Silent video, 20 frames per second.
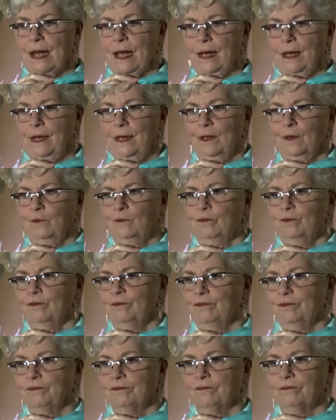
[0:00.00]
Um,
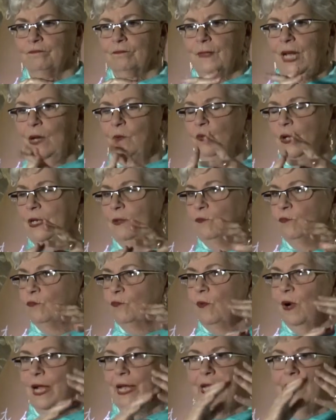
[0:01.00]
I went
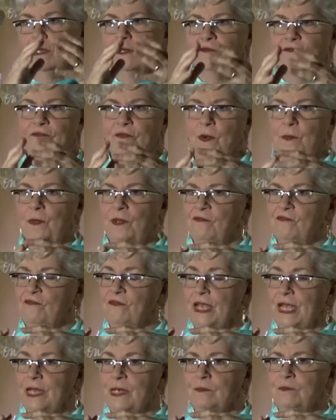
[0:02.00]
right from a
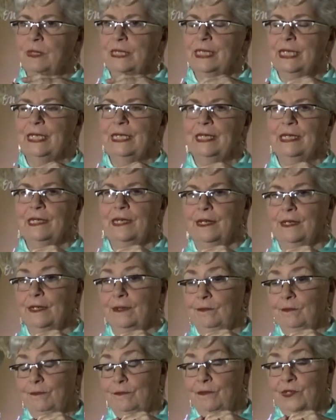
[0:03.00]
family,
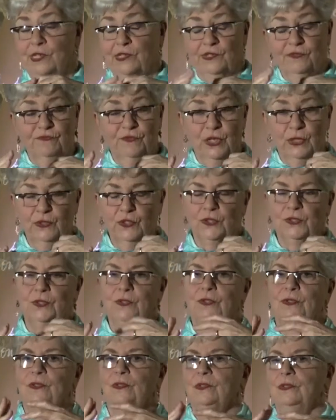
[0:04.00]
uh,
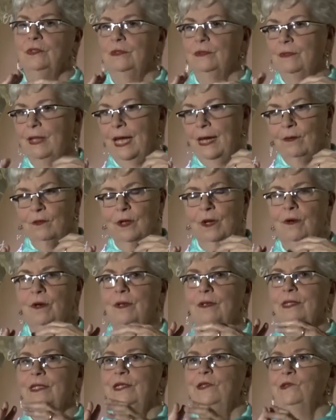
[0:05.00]
dysfunctional
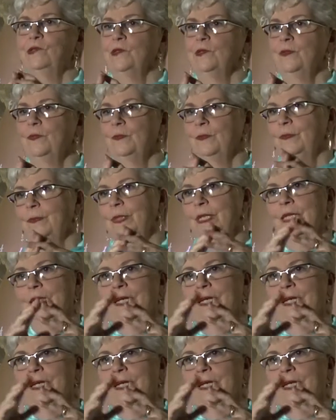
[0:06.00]
alcoholism,